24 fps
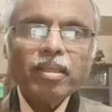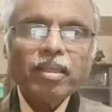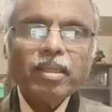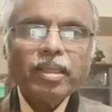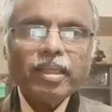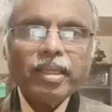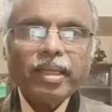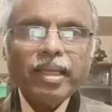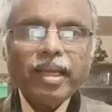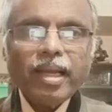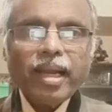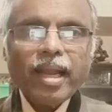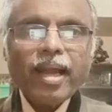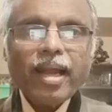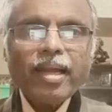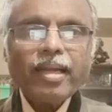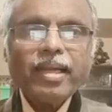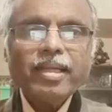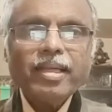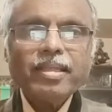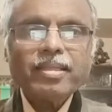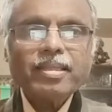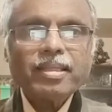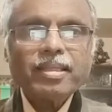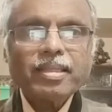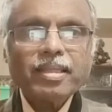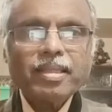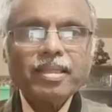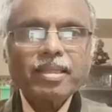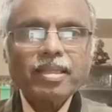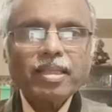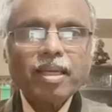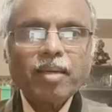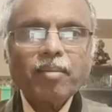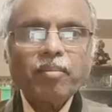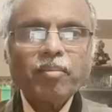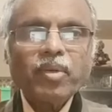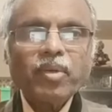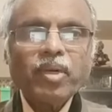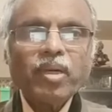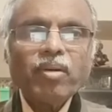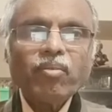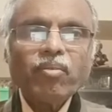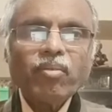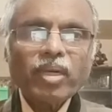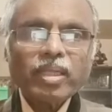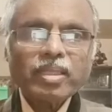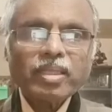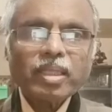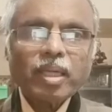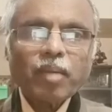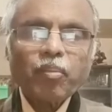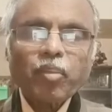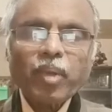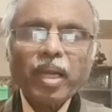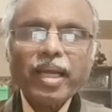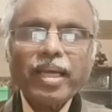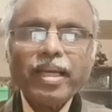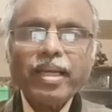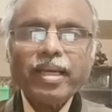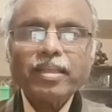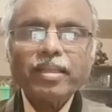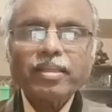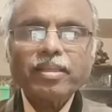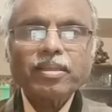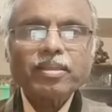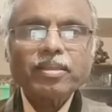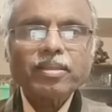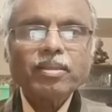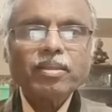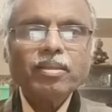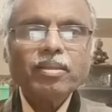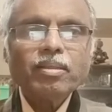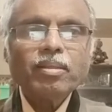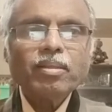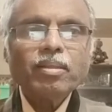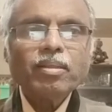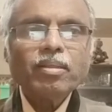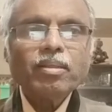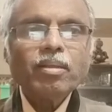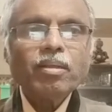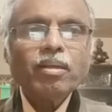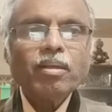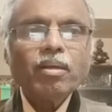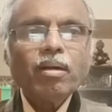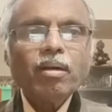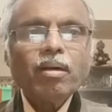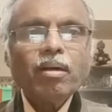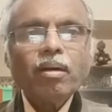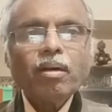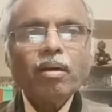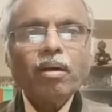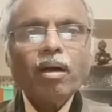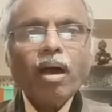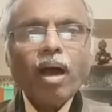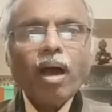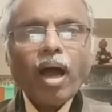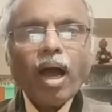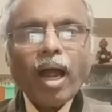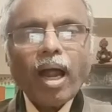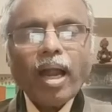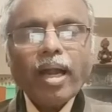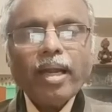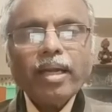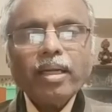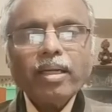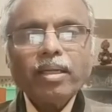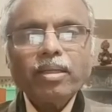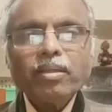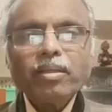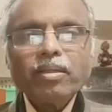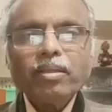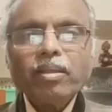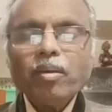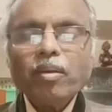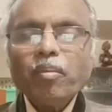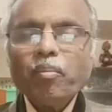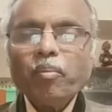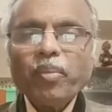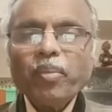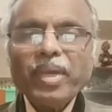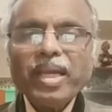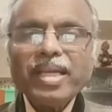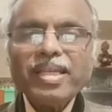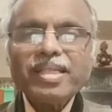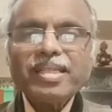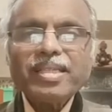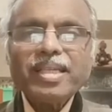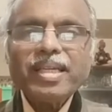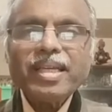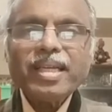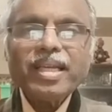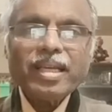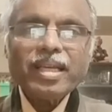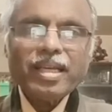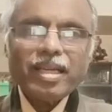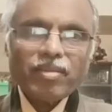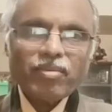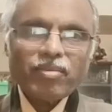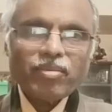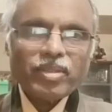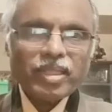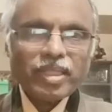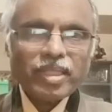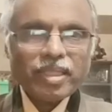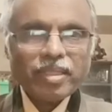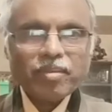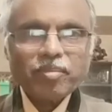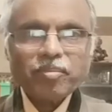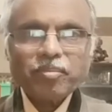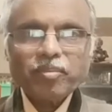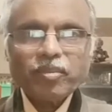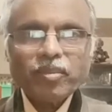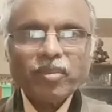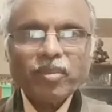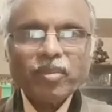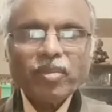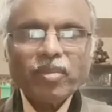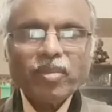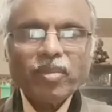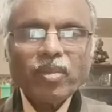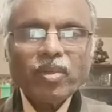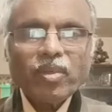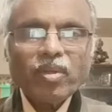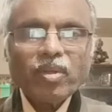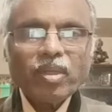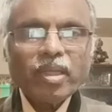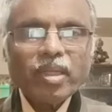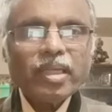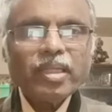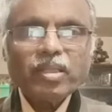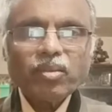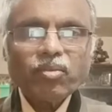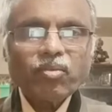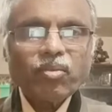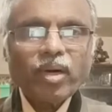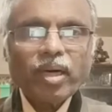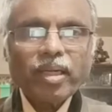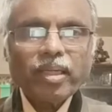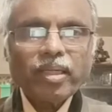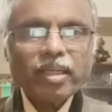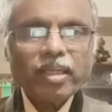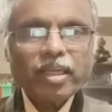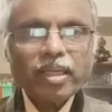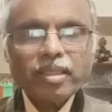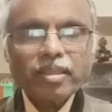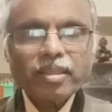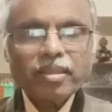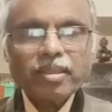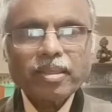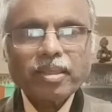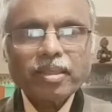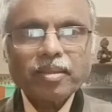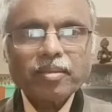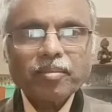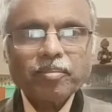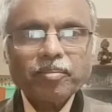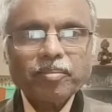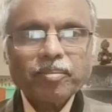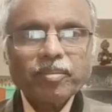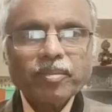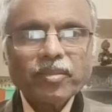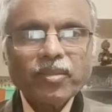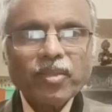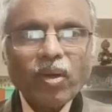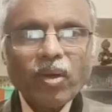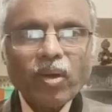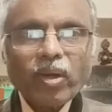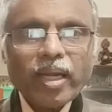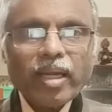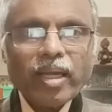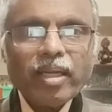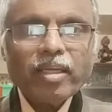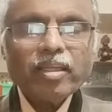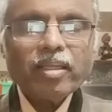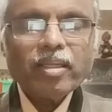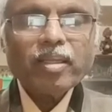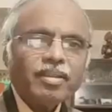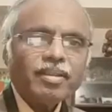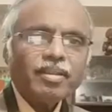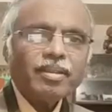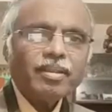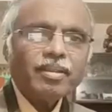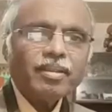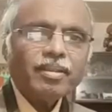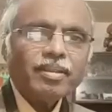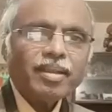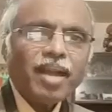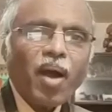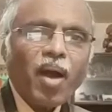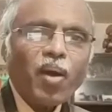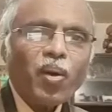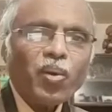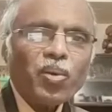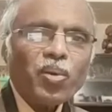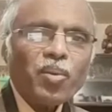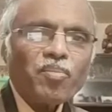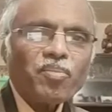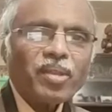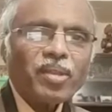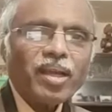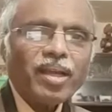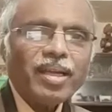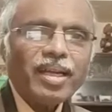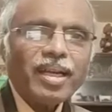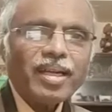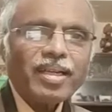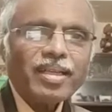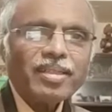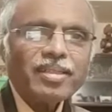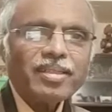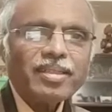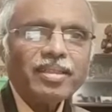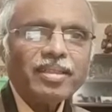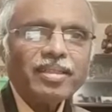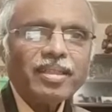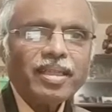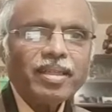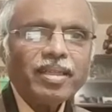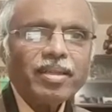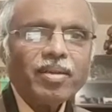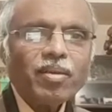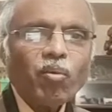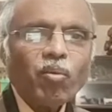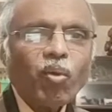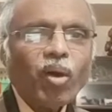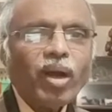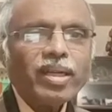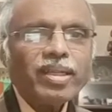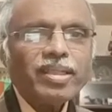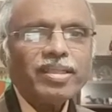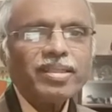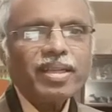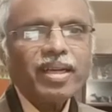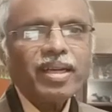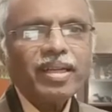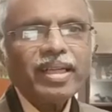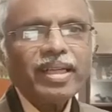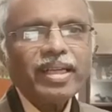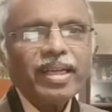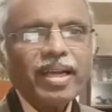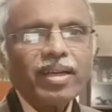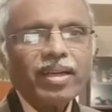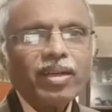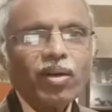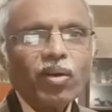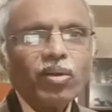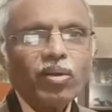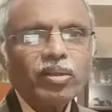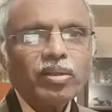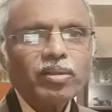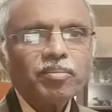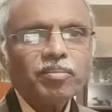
Inland LC system for suppliers, and PCFC, that is foreign currency. Okay. Now let us see what is running account.